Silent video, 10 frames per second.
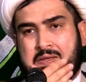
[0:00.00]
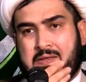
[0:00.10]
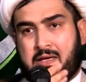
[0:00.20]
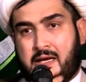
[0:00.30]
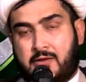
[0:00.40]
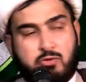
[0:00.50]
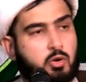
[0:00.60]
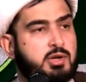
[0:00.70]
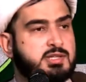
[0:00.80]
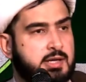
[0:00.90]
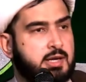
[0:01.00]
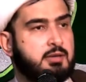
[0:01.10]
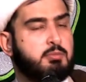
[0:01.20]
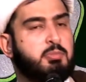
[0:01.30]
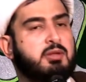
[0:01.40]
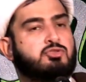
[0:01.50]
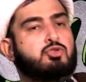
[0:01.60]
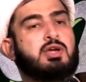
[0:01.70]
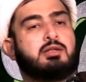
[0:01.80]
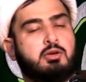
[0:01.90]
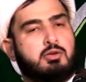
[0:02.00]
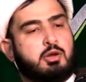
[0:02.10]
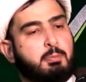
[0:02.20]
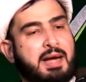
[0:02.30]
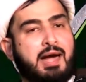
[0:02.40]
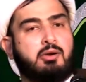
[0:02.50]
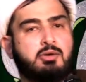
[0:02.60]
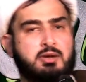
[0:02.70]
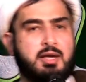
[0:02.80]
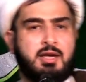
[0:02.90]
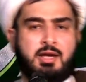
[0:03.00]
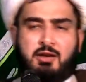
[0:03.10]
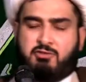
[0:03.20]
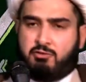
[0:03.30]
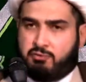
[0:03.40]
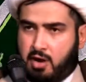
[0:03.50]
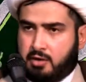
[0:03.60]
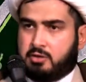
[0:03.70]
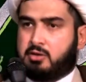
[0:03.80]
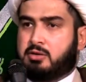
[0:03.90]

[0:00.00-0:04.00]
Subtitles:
I've noticed again, their pattern. If a father